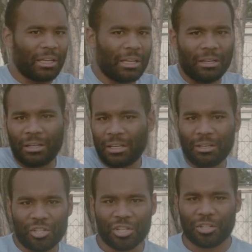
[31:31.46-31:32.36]
in a, in
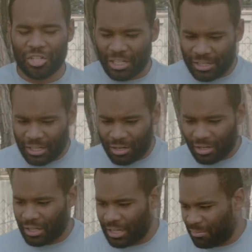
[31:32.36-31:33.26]
a church and they
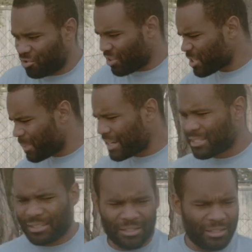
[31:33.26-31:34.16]
go, they keep
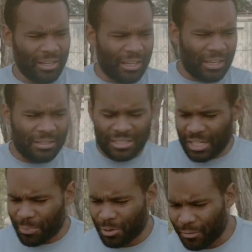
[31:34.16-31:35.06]
trespassing and, and
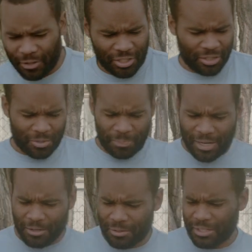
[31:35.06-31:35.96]
stepping over each other's
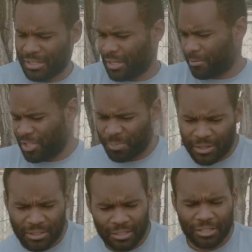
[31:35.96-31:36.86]
boundaries and not
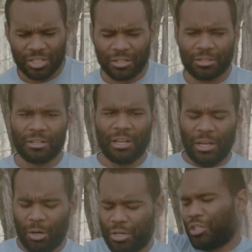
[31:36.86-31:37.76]
respecting each other.
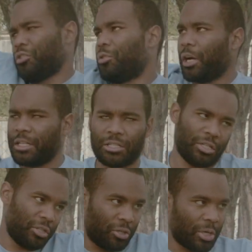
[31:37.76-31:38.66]
Oh, because it's grace,
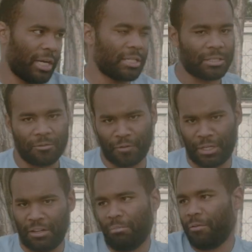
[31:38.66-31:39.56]
because it's grace, and
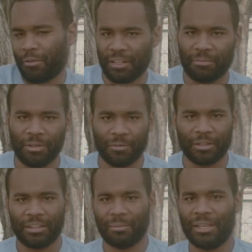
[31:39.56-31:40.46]
forgive me, forgive me,
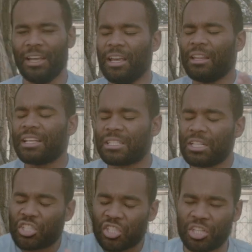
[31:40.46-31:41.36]
forgive me. That's an
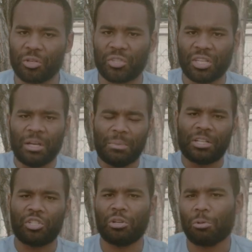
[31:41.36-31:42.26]
excuse
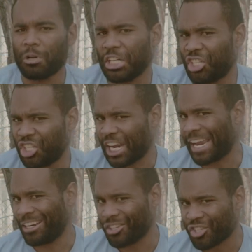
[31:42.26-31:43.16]
because you don't want to
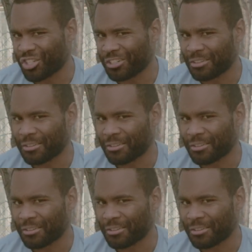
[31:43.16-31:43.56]
change.